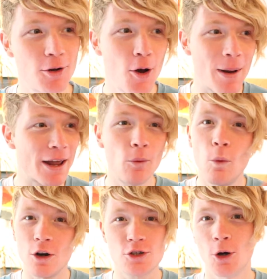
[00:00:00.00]
no matter
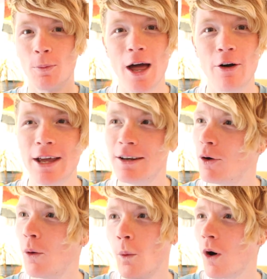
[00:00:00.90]
what job they're
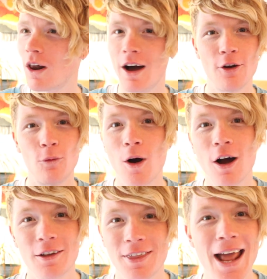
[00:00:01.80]
in or what line of
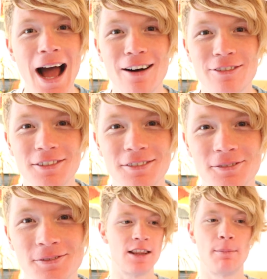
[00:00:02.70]
work they have.
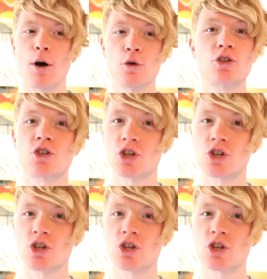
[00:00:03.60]
Even in the most